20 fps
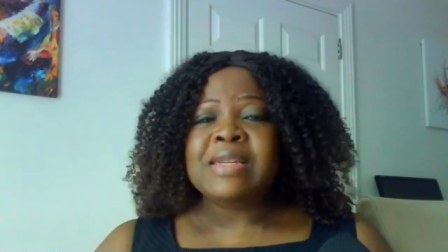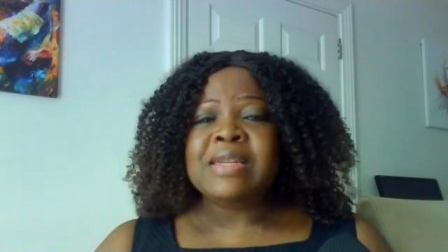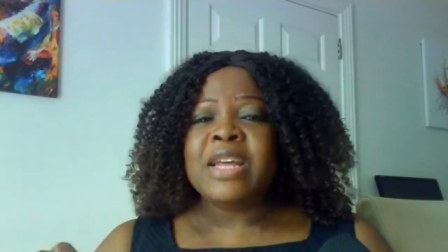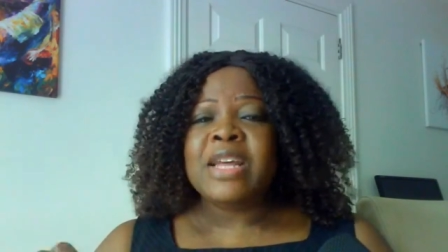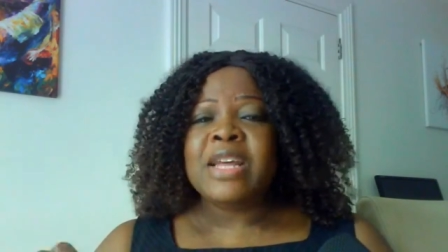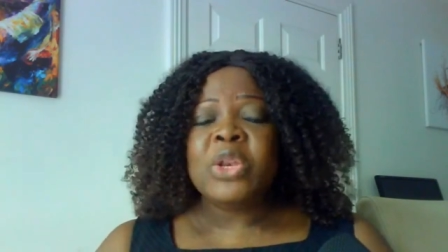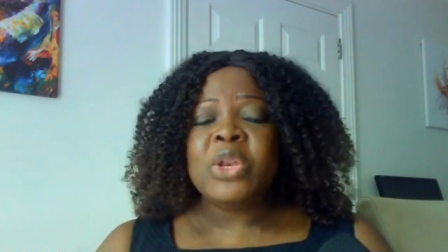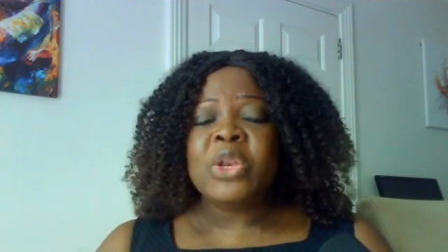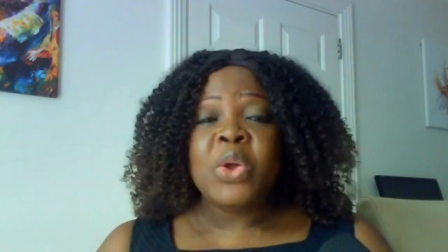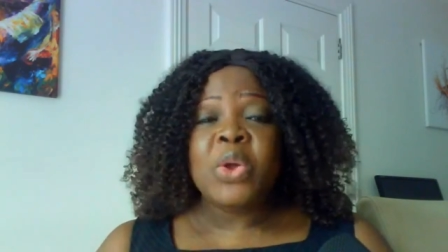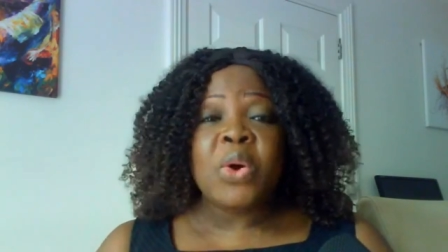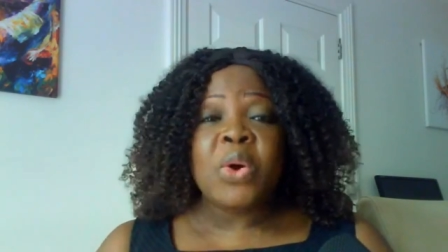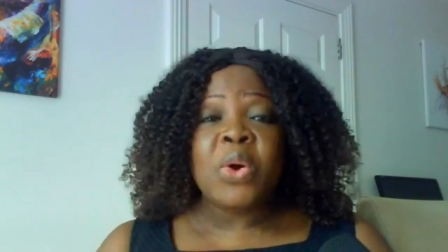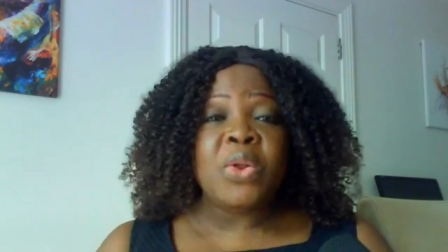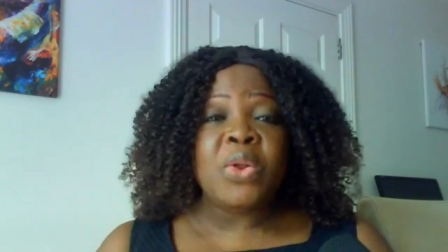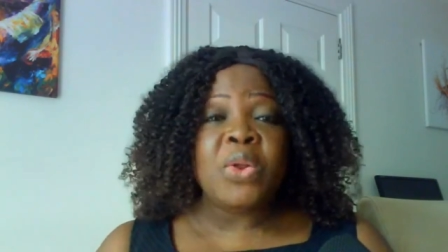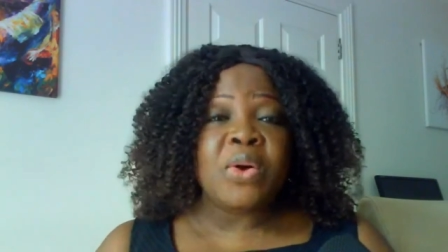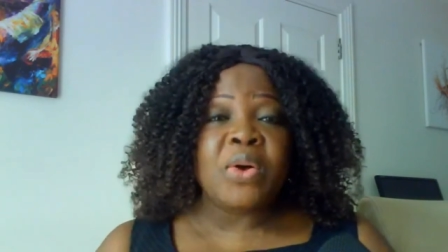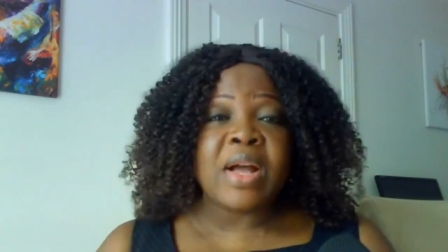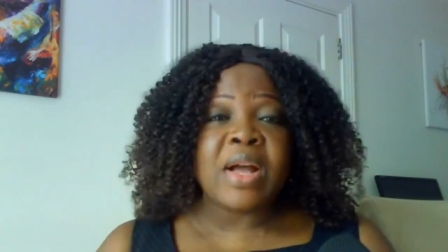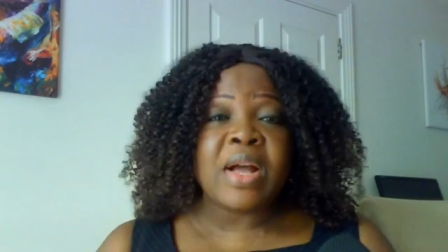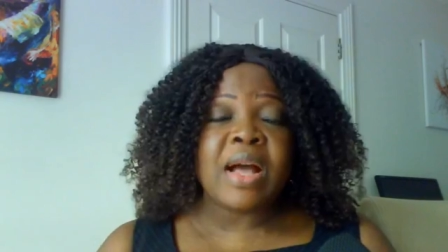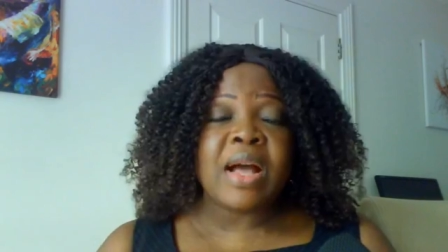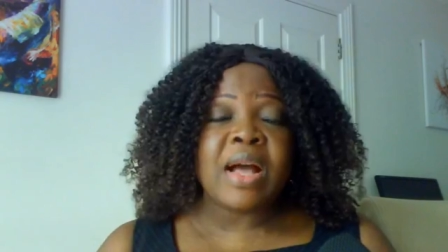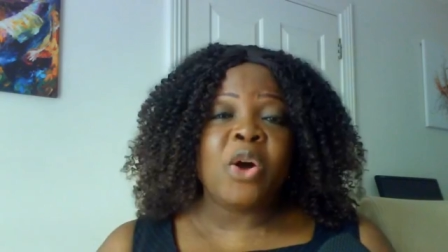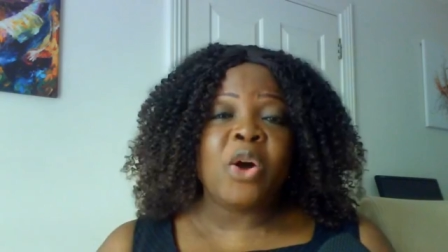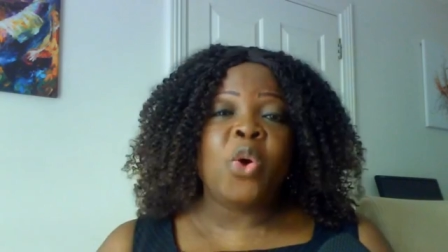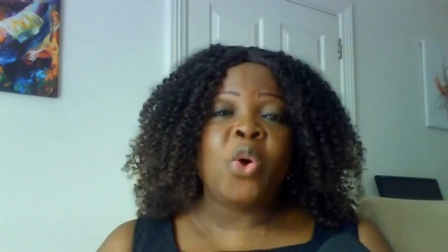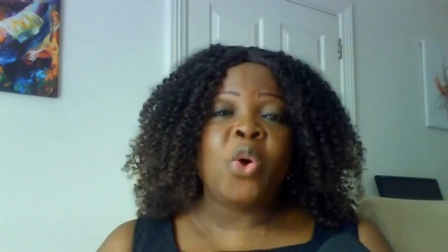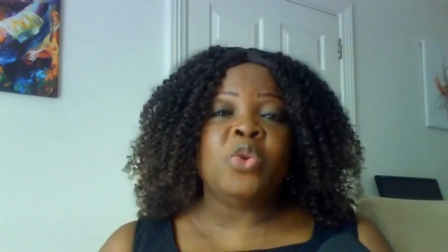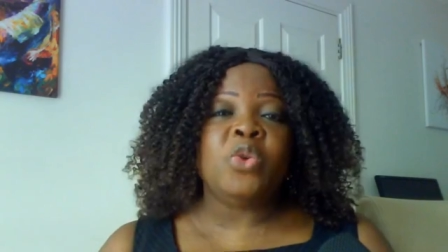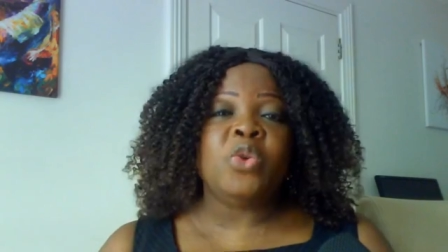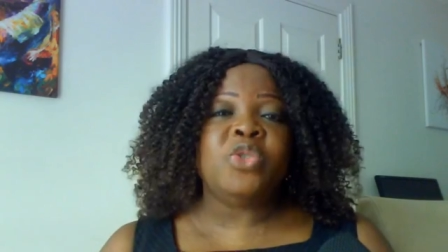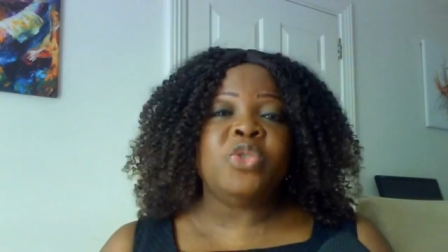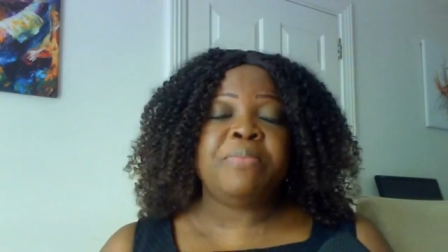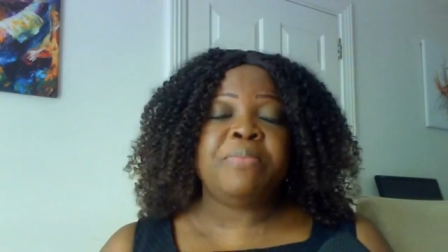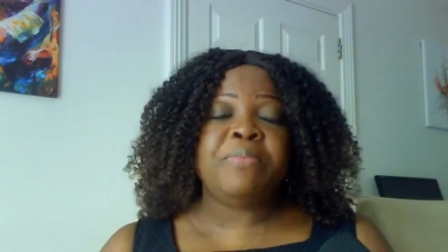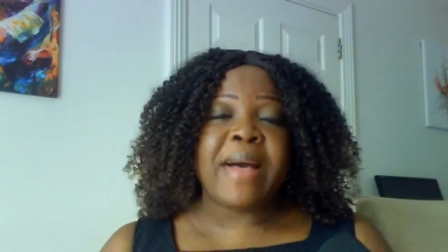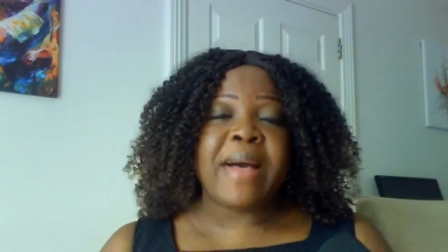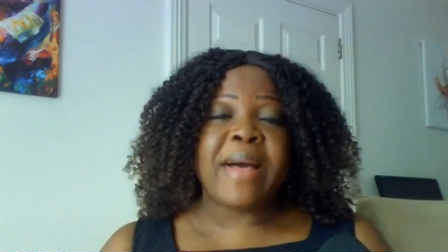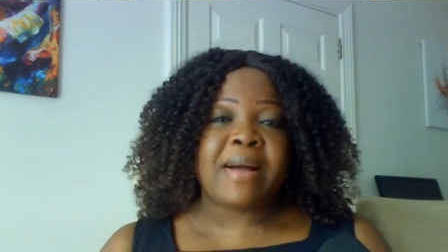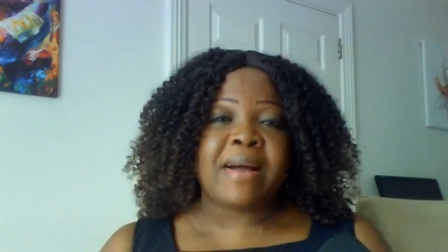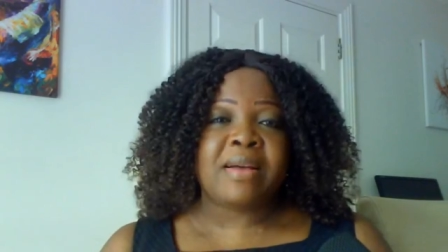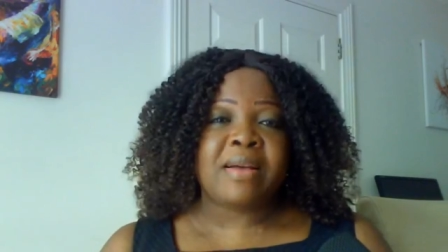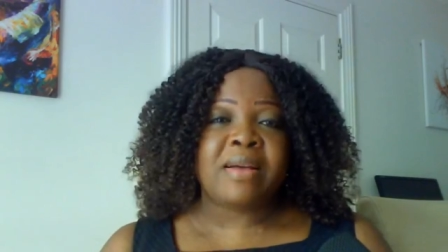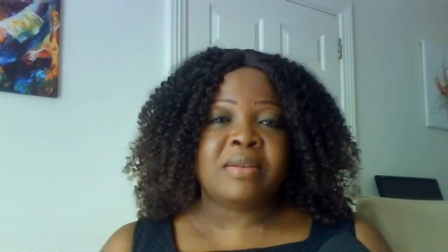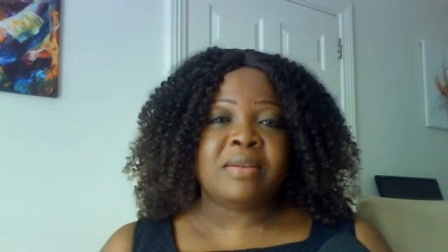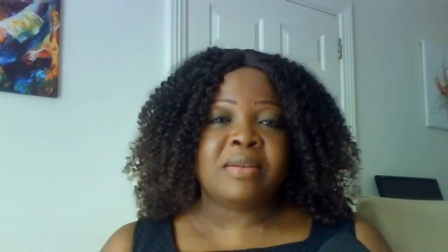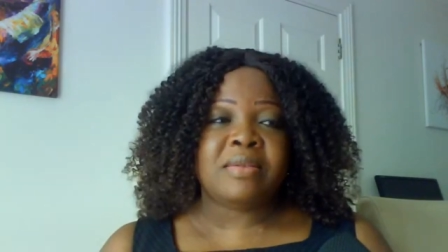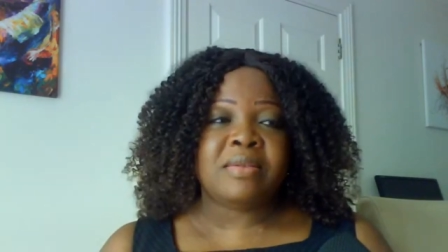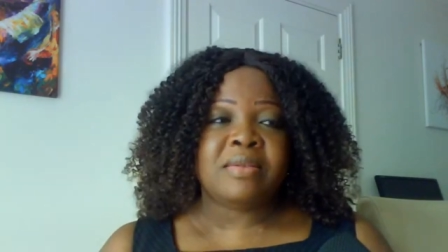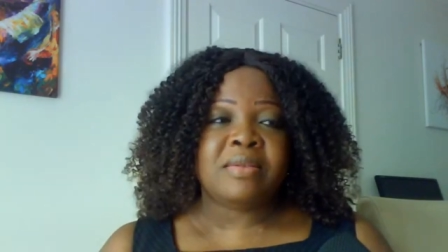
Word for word: they no longer hold you back.